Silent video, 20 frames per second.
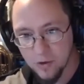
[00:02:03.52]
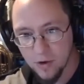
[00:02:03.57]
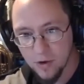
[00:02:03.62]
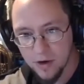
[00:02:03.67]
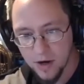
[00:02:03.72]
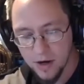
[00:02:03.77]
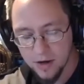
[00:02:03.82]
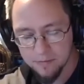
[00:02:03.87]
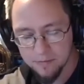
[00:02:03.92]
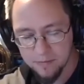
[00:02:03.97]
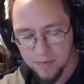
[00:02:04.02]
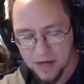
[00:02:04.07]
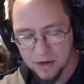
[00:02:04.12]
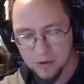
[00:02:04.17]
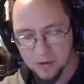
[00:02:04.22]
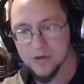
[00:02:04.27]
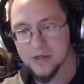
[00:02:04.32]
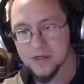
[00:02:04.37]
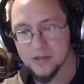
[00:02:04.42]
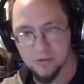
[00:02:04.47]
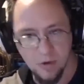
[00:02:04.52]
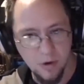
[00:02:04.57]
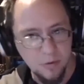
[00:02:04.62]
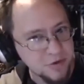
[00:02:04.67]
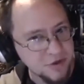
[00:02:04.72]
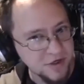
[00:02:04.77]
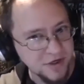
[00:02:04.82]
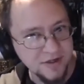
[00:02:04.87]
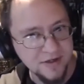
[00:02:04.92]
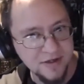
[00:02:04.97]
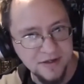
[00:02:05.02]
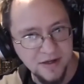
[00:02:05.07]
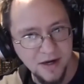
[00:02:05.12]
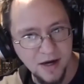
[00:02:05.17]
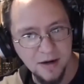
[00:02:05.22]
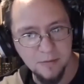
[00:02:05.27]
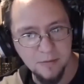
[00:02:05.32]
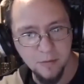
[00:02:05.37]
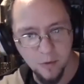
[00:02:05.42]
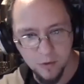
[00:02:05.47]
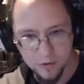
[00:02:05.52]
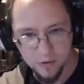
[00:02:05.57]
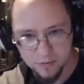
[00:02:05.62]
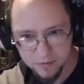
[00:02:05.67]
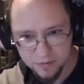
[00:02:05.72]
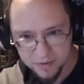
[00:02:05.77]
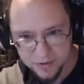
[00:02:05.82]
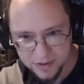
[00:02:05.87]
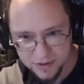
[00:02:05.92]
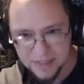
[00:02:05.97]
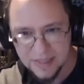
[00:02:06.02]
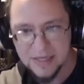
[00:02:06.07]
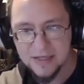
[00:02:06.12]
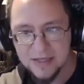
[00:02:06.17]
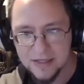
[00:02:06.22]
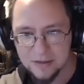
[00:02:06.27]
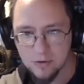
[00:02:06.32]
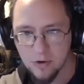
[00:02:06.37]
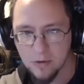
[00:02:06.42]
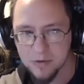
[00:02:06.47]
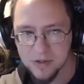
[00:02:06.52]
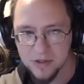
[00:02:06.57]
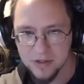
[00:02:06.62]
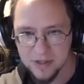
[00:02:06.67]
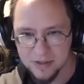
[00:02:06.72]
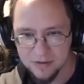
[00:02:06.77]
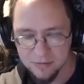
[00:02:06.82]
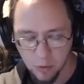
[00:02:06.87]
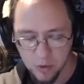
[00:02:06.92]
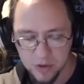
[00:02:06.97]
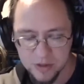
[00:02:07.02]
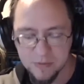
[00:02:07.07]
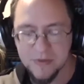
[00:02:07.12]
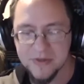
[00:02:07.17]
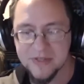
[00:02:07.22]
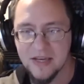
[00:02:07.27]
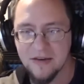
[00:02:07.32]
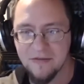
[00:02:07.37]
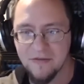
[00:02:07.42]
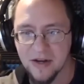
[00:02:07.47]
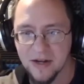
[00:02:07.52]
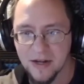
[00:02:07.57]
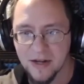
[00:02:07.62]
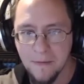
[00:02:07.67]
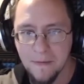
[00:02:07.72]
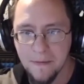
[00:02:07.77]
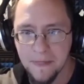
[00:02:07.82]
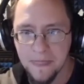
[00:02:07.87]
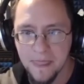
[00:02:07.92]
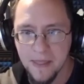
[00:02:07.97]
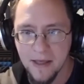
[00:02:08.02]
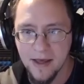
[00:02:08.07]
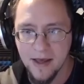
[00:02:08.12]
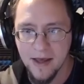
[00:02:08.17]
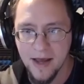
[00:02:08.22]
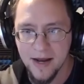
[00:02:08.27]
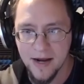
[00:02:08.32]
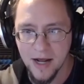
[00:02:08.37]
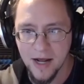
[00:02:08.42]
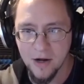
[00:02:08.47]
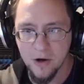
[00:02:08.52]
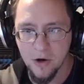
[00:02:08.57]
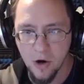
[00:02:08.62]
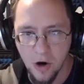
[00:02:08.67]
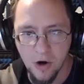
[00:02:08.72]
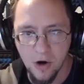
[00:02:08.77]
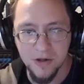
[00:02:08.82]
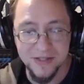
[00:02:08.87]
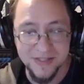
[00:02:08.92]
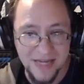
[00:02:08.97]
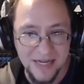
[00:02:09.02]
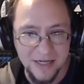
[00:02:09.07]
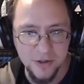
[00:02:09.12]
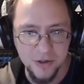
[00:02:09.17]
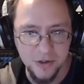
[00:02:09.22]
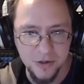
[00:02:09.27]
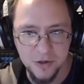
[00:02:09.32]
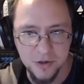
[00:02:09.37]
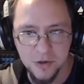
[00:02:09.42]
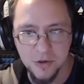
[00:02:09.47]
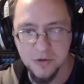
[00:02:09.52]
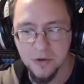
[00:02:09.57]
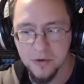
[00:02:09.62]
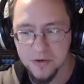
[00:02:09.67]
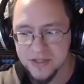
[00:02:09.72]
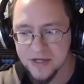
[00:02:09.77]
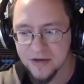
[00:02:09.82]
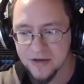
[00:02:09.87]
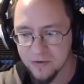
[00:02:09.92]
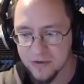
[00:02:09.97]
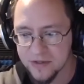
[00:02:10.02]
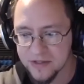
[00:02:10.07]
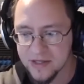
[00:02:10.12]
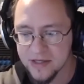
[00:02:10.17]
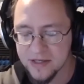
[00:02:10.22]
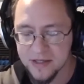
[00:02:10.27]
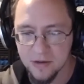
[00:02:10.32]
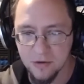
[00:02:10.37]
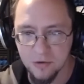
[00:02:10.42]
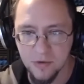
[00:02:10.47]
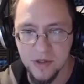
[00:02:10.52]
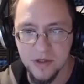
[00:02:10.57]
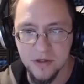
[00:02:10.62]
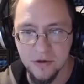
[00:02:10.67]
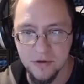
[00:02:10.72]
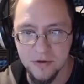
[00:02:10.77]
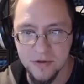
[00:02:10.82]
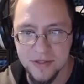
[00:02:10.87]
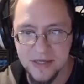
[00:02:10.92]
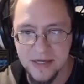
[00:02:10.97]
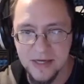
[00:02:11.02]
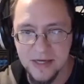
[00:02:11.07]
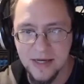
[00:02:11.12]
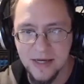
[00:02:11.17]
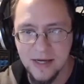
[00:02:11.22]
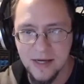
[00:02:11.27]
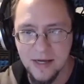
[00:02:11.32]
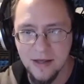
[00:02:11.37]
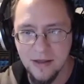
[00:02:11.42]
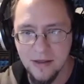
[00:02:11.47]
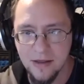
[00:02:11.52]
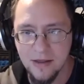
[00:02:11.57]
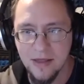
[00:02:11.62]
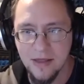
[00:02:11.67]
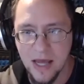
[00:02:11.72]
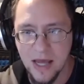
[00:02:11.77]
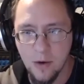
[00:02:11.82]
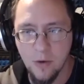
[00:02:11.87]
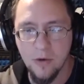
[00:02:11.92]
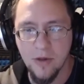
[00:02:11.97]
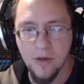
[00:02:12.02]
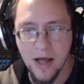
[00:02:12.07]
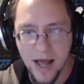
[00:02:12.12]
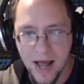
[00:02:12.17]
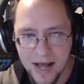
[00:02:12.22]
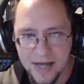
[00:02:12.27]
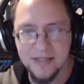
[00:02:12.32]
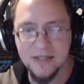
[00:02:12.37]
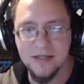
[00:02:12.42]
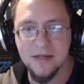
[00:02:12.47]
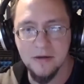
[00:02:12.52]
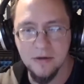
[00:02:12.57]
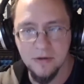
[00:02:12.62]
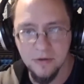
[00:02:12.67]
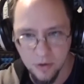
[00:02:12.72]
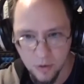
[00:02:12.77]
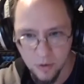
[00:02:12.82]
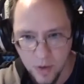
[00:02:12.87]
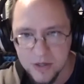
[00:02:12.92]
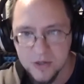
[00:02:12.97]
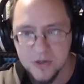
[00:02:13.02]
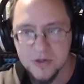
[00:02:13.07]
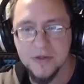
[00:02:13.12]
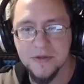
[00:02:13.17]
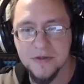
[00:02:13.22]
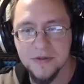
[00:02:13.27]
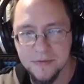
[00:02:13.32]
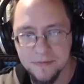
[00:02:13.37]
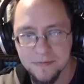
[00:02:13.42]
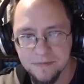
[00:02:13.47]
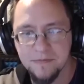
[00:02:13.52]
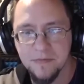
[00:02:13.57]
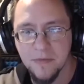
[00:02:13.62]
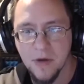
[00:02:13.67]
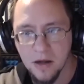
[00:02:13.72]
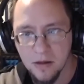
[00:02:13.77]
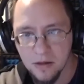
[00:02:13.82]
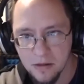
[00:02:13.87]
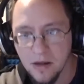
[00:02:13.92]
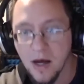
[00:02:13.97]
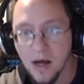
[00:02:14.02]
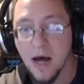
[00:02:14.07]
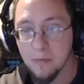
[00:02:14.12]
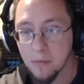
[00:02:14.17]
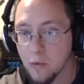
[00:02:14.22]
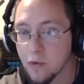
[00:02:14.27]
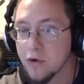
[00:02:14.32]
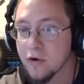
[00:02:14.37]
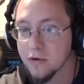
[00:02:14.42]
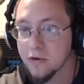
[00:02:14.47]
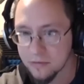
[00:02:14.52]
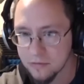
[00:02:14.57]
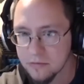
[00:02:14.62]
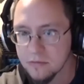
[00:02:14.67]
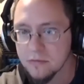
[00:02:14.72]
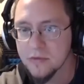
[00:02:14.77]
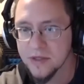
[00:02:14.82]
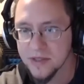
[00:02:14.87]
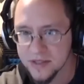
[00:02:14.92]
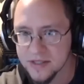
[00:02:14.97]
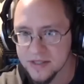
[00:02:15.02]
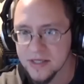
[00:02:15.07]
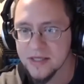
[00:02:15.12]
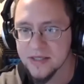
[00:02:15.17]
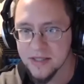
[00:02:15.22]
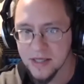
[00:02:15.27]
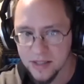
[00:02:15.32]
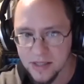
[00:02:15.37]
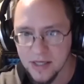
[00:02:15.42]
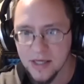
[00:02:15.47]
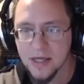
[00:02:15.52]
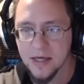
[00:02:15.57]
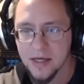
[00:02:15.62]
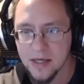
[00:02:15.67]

a better description, a more keen description that's more specific, and I call attention to those differences in creatures. They will ask the questions a lot more consistently.